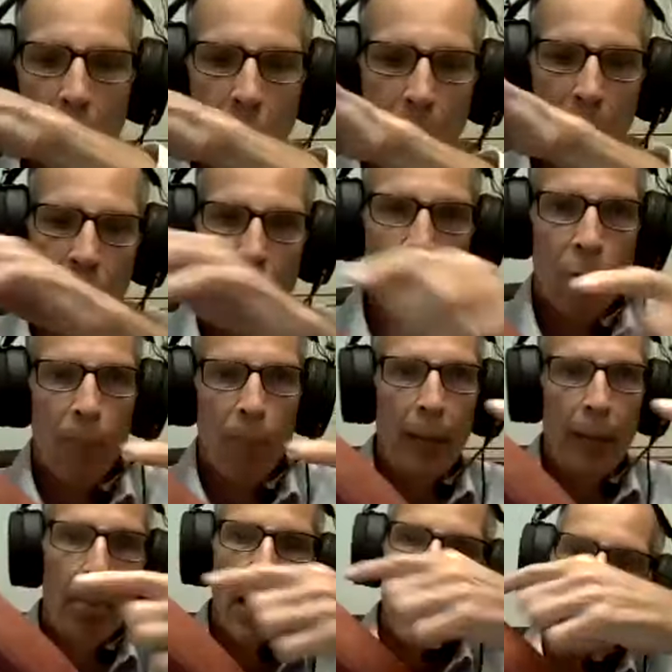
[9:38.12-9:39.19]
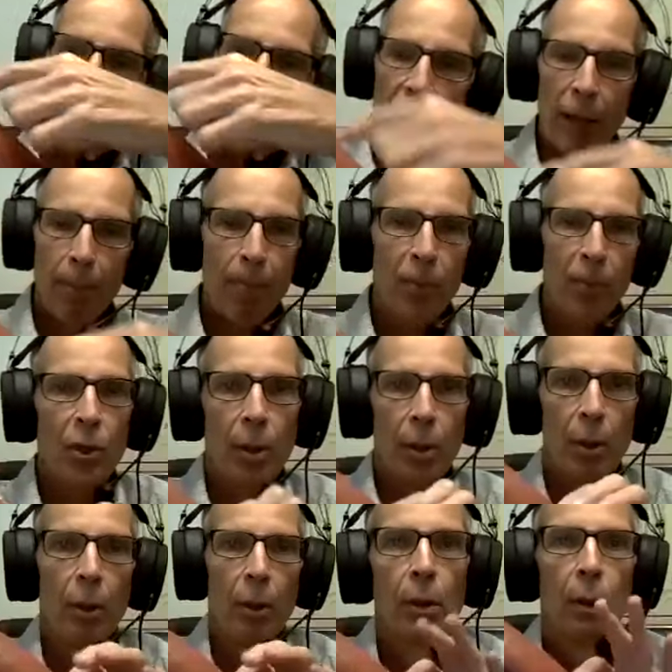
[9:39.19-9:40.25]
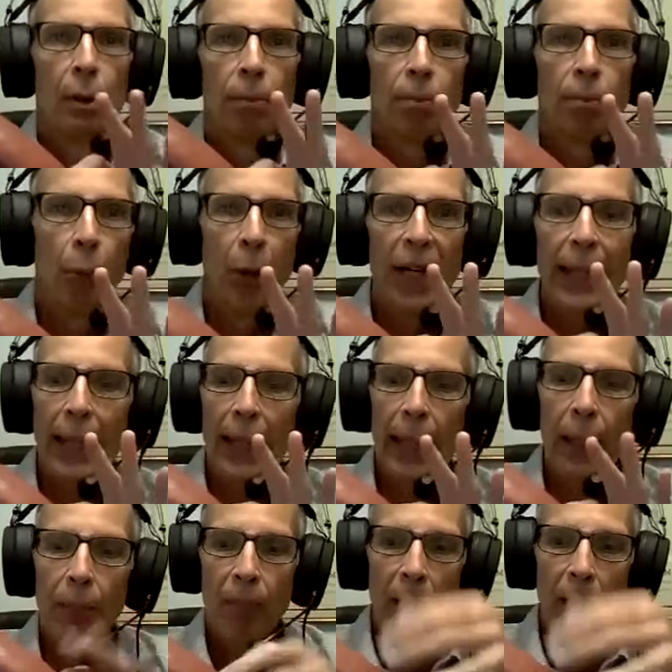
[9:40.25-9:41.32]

this is my biceps brachii.